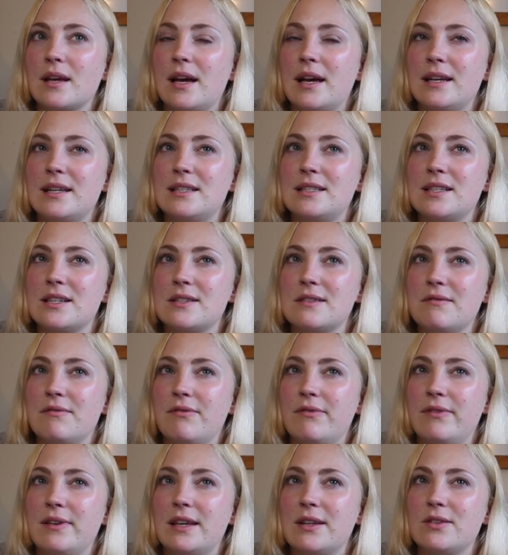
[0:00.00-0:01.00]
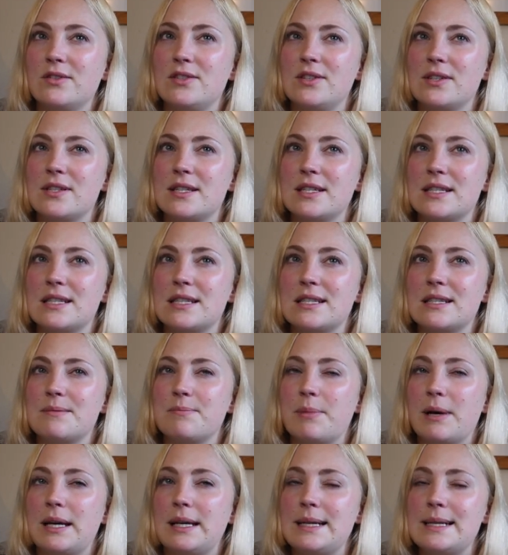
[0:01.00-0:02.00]
And it doesn't feel just as
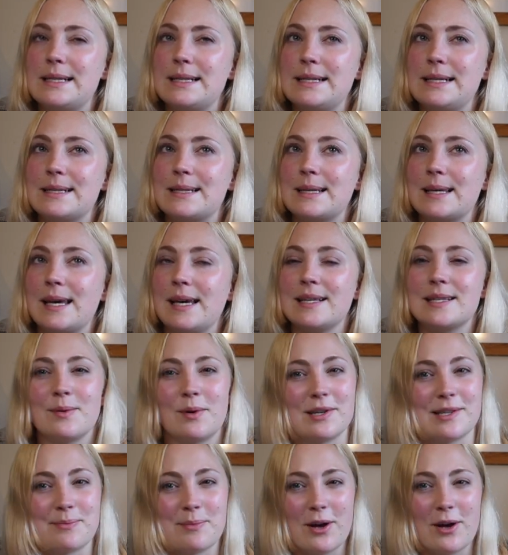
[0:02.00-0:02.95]
spicy as the Kingsworths,